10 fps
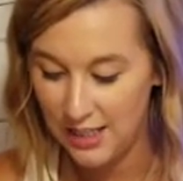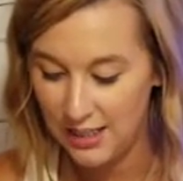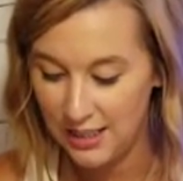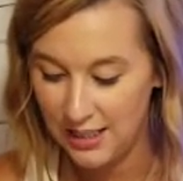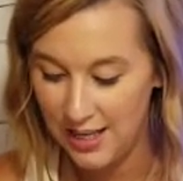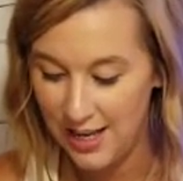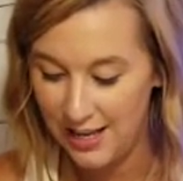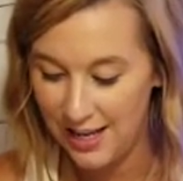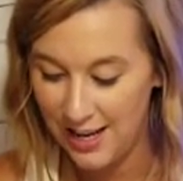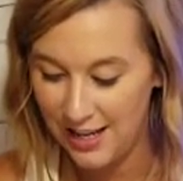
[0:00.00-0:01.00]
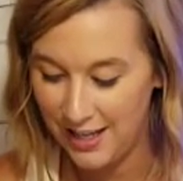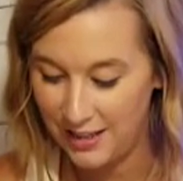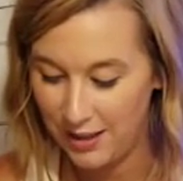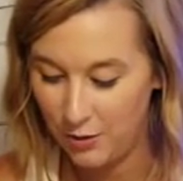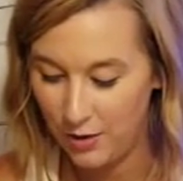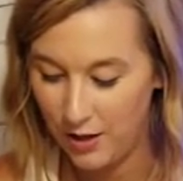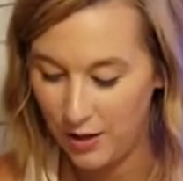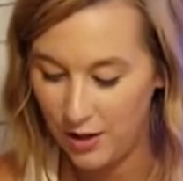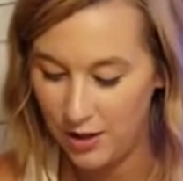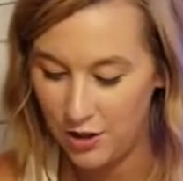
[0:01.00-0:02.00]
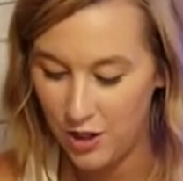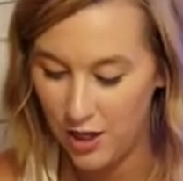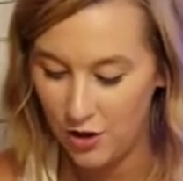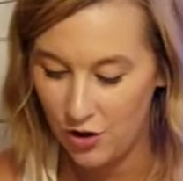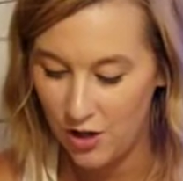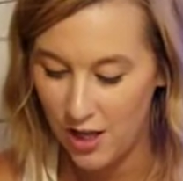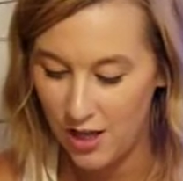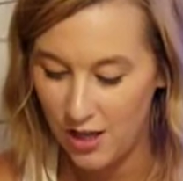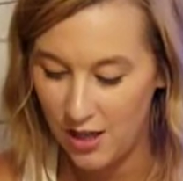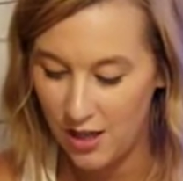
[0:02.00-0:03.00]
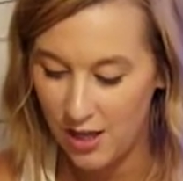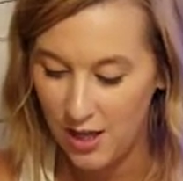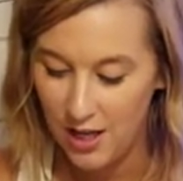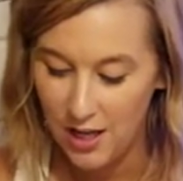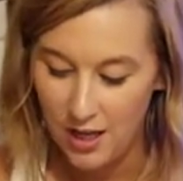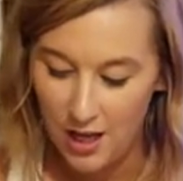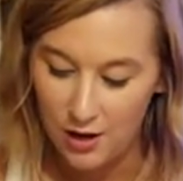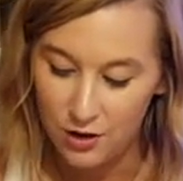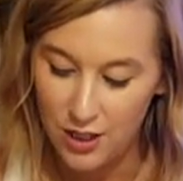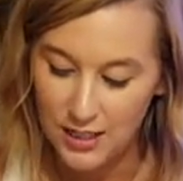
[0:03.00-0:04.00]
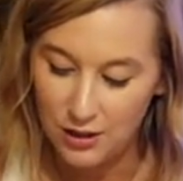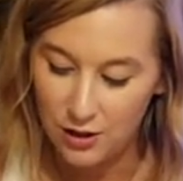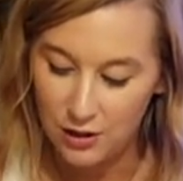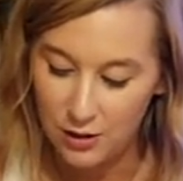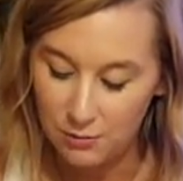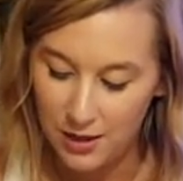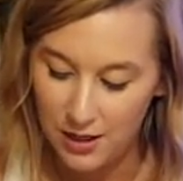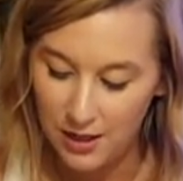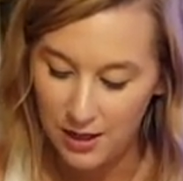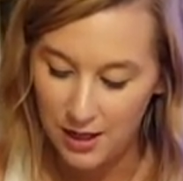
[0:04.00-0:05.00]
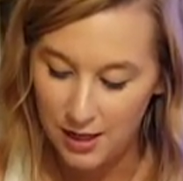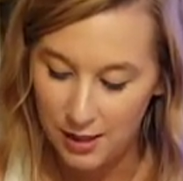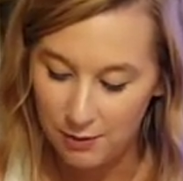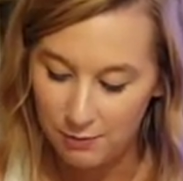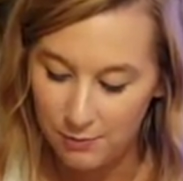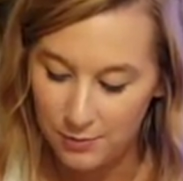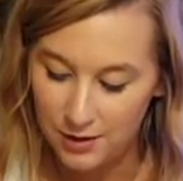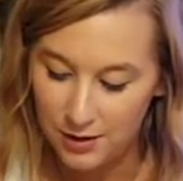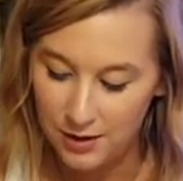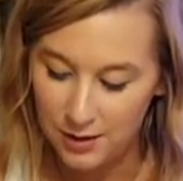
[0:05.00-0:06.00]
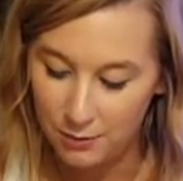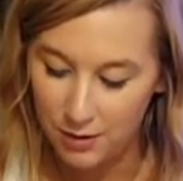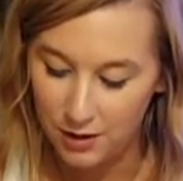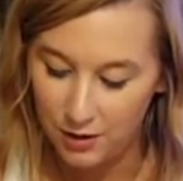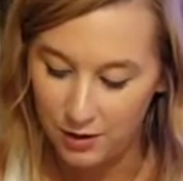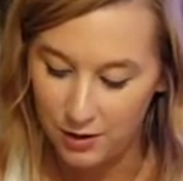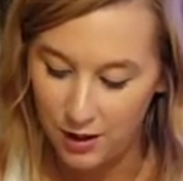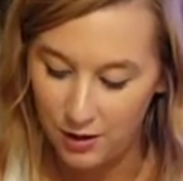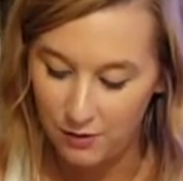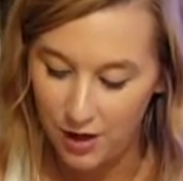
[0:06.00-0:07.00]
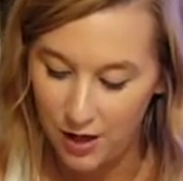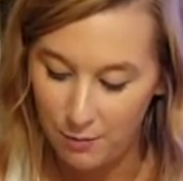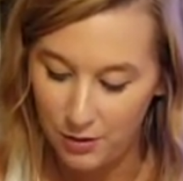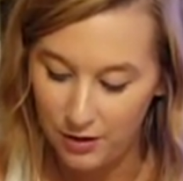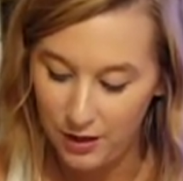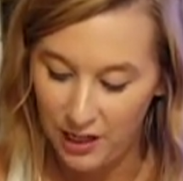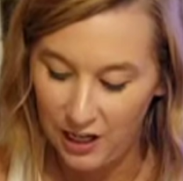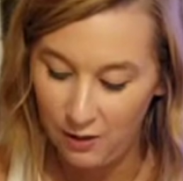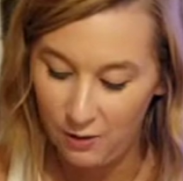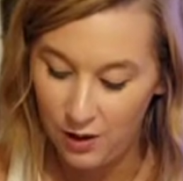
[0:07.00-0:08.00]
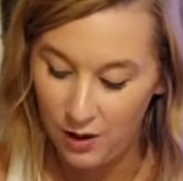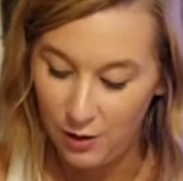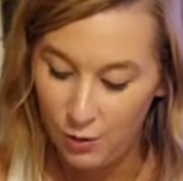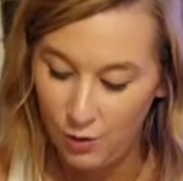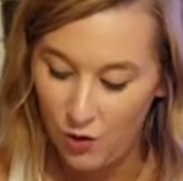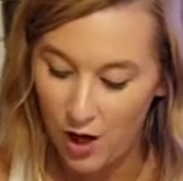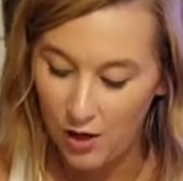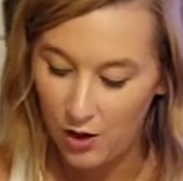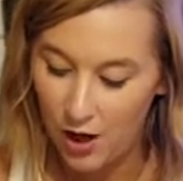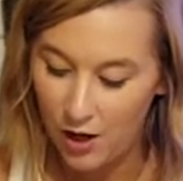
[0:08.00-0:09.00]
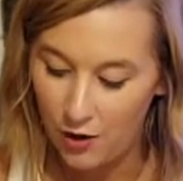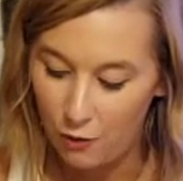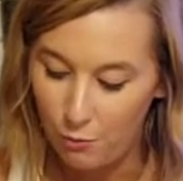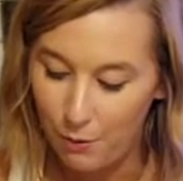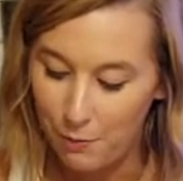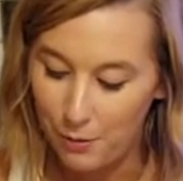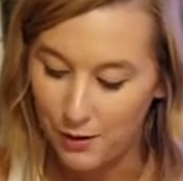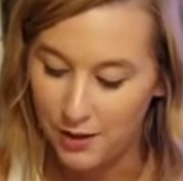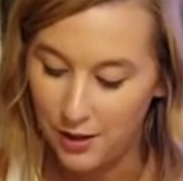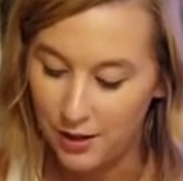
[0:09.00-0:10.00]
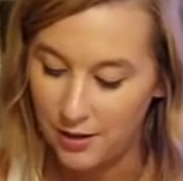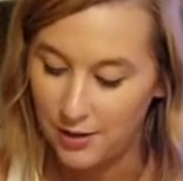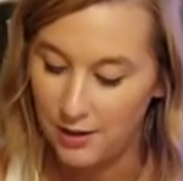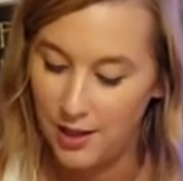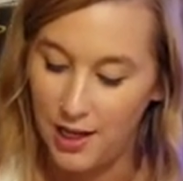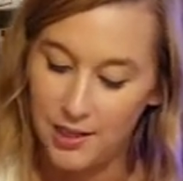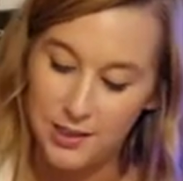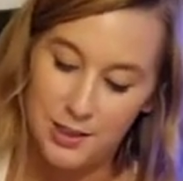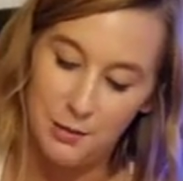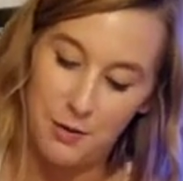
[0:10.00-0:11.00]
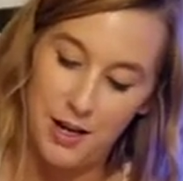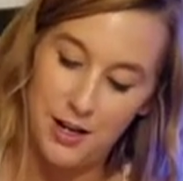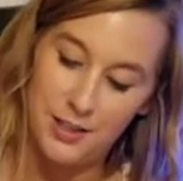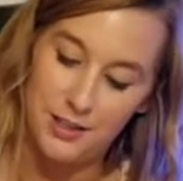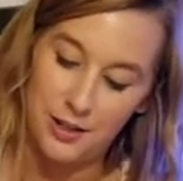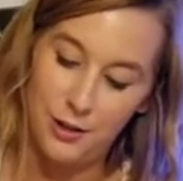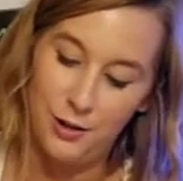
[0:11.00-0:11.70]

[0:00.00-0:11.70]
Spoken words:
is. Yeah, he's going to wear it on his channel. And LJ is also making him some other stuff, I believe. We've got a lot of bumper stickers and things to make, so